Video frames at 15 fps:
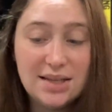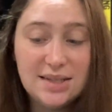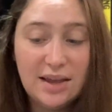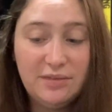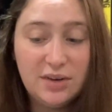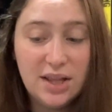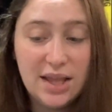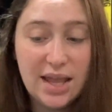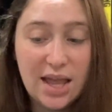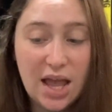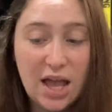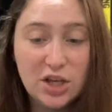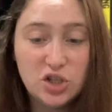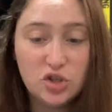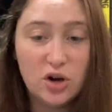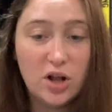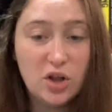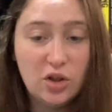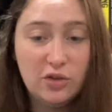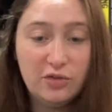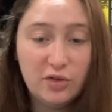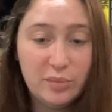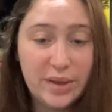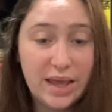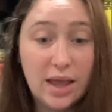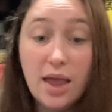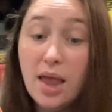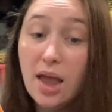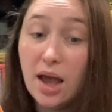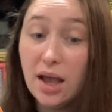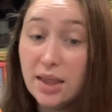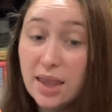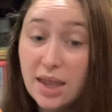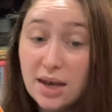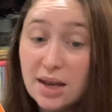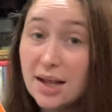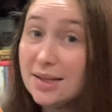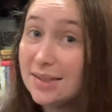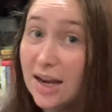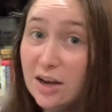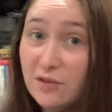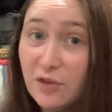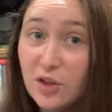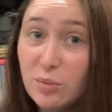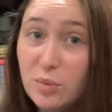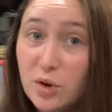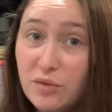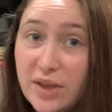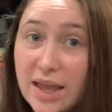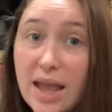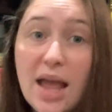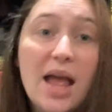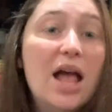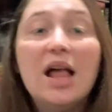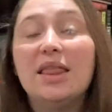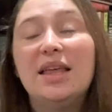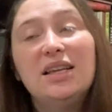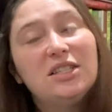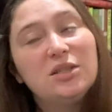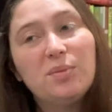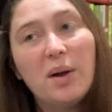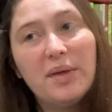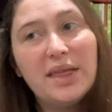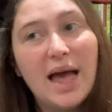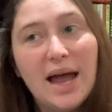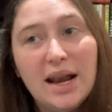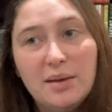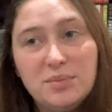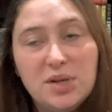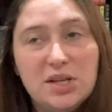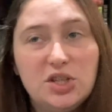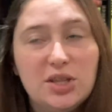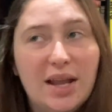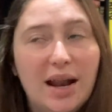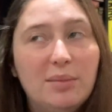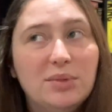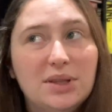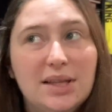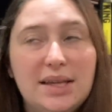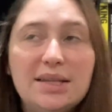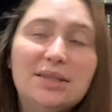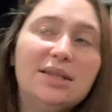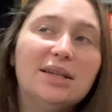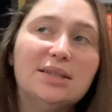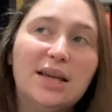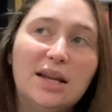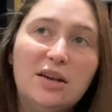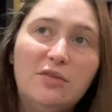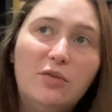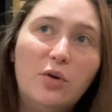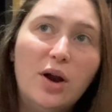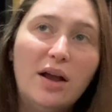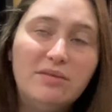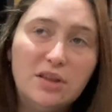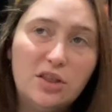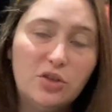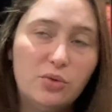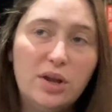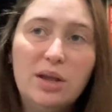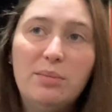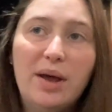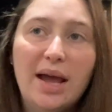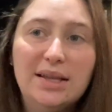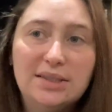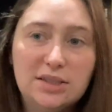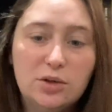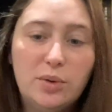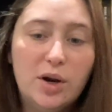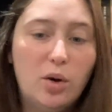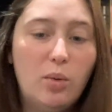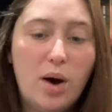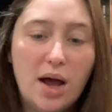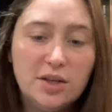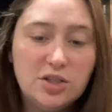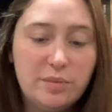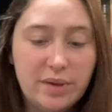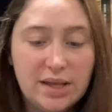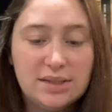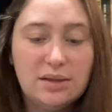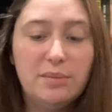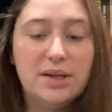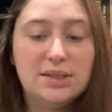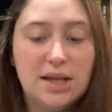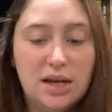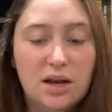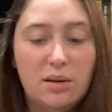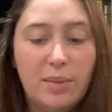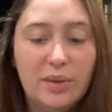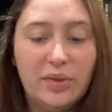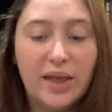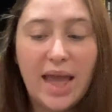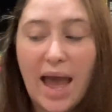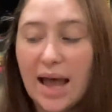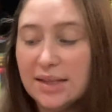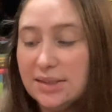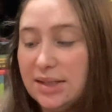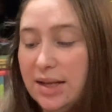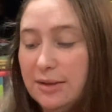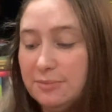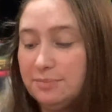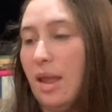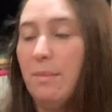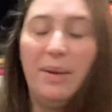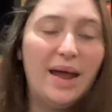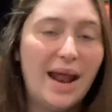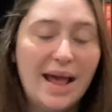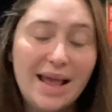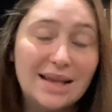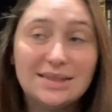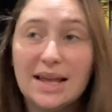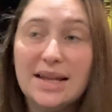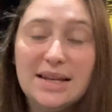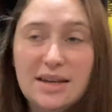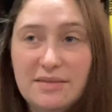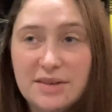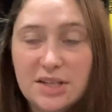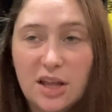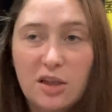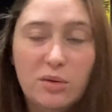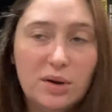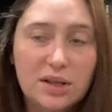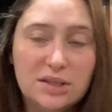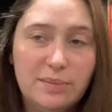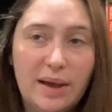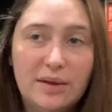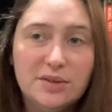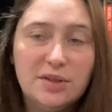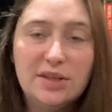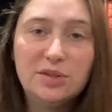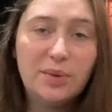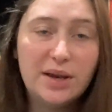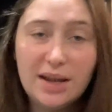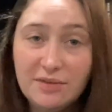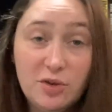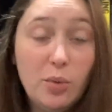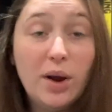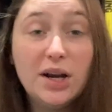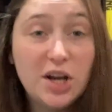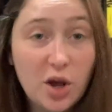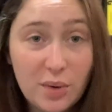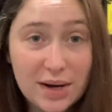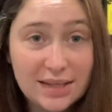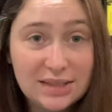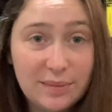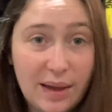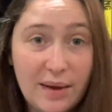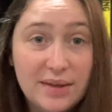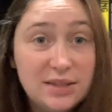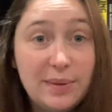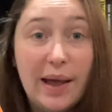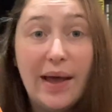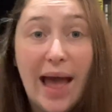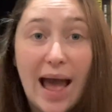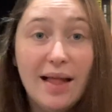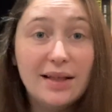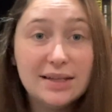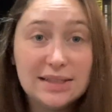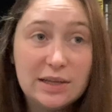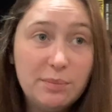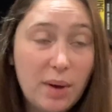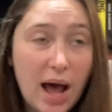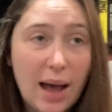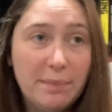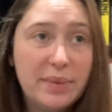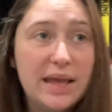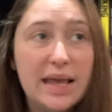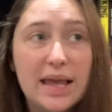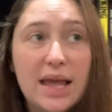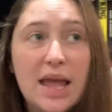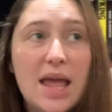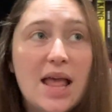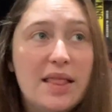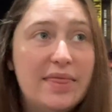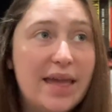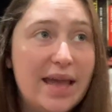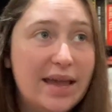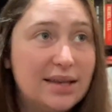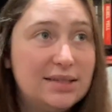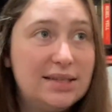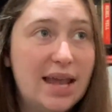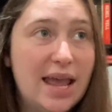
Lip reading: definitely a struggle for me. Again, excited for the movie. This is probably the adaptation that I'm least excited for of the three, but I still want to watch it because I'm excited about the casting. But I guess I didn't even tell you what it's about. So this one, if you want to know what it's about Alex and Poppy. They